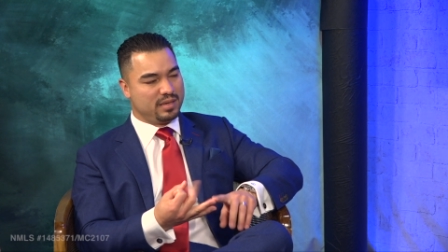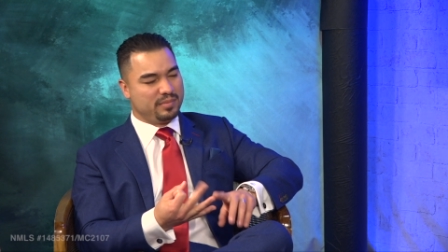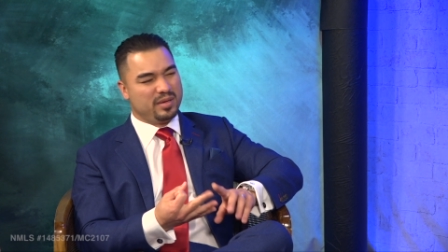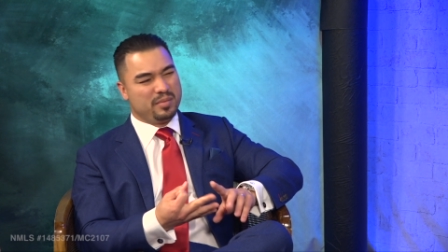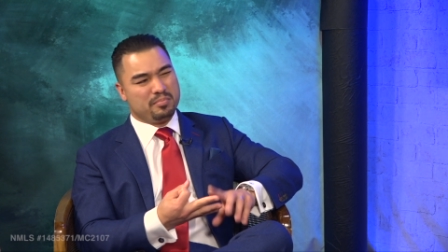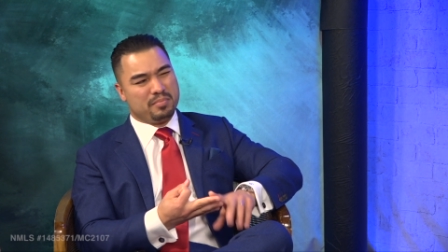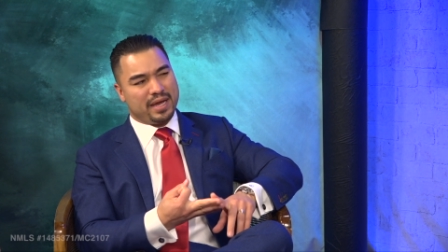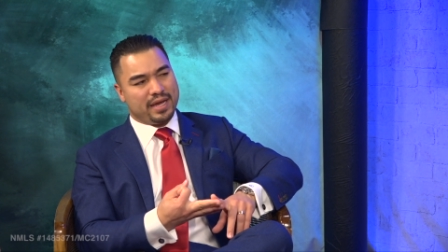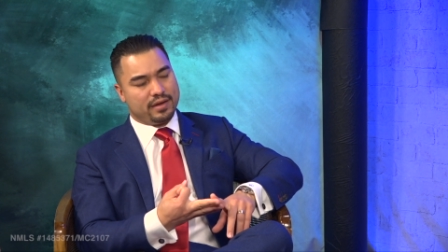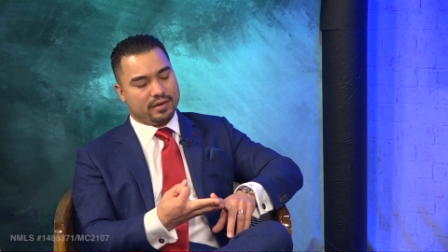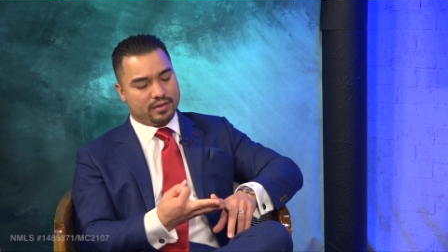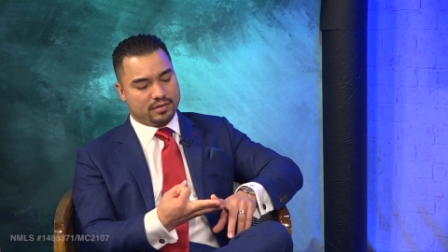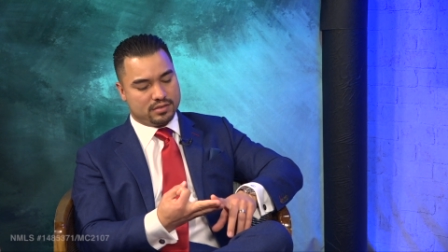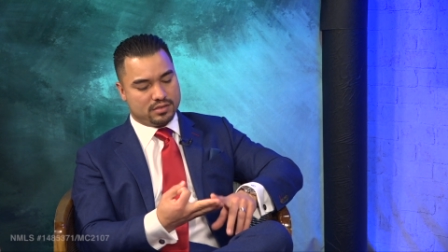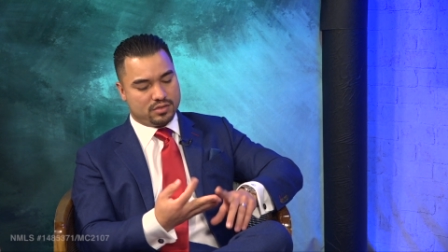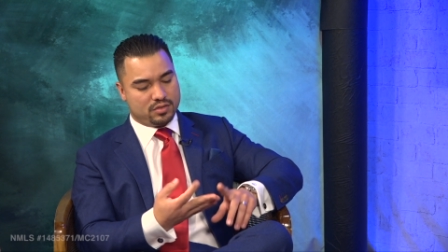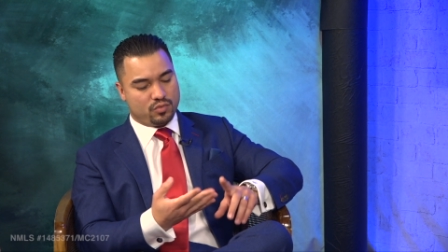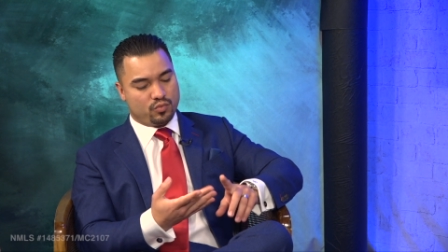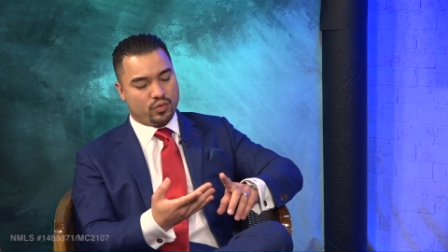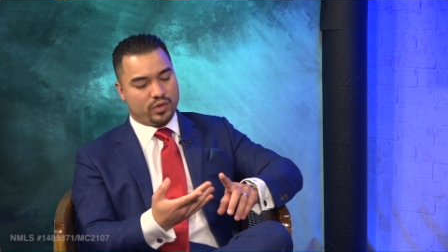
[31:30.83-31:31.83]
maybe
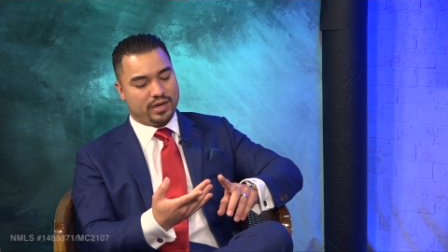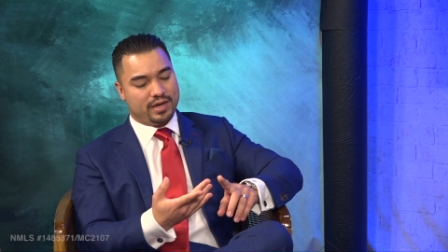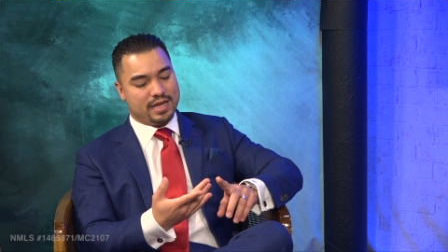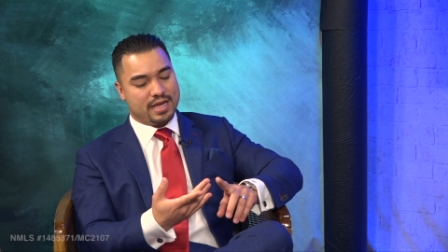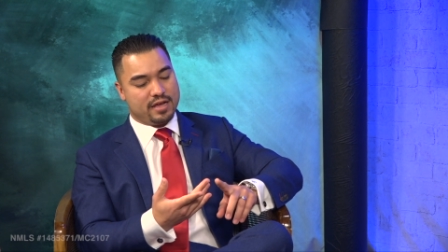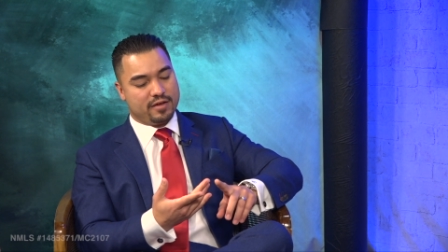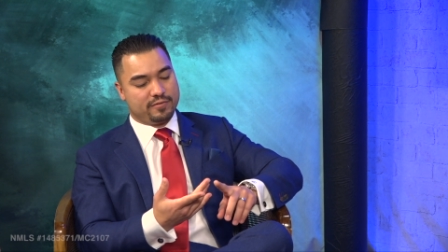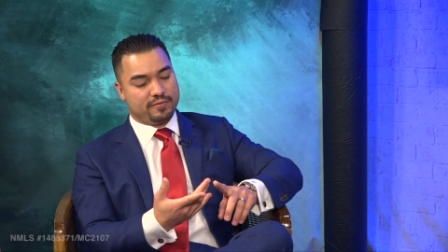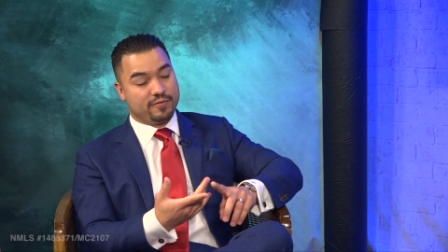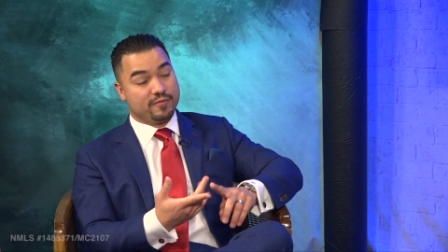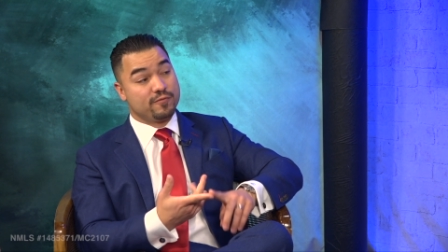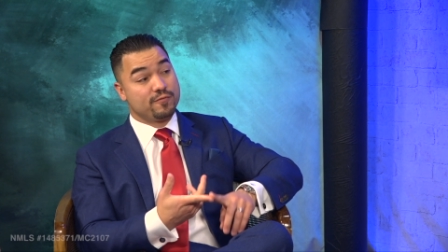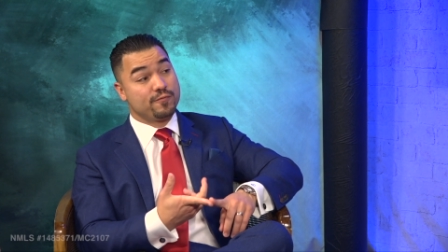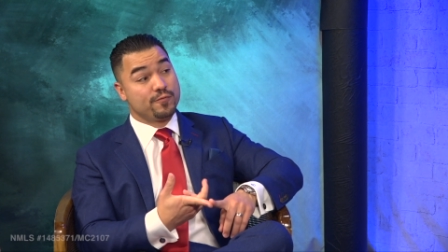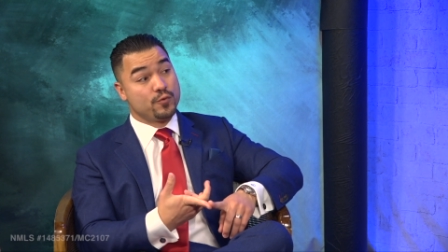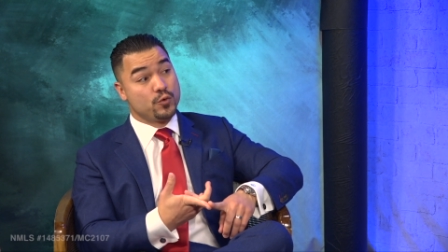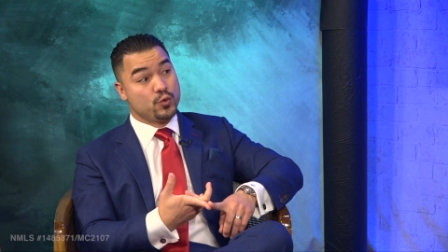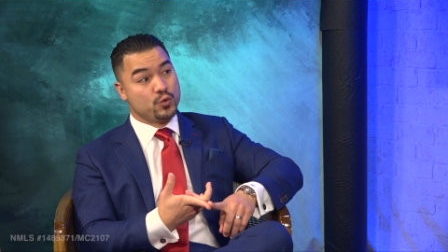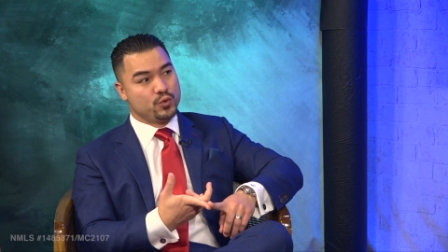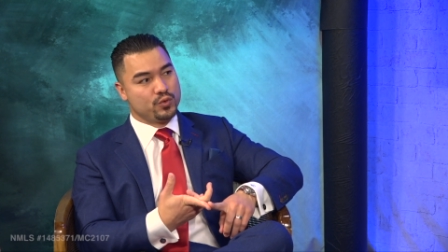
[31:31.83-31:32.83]
maintenance. We're going to have
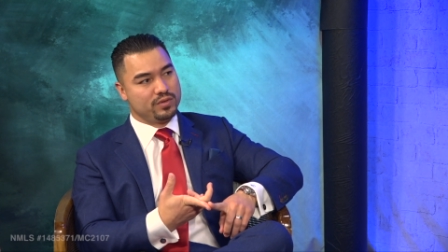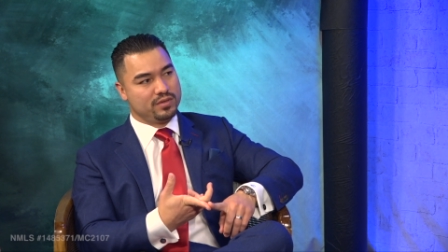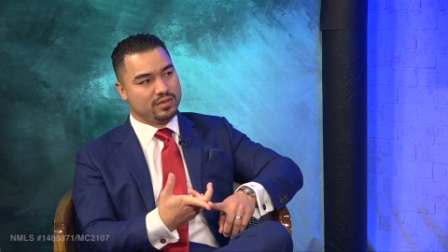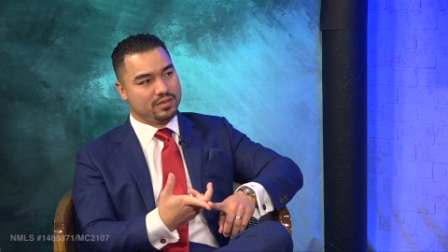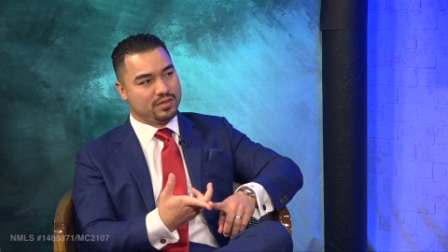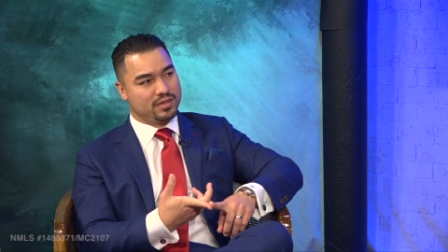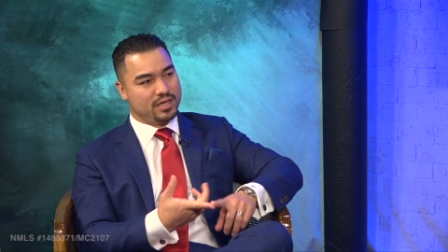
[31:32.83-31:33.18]
food,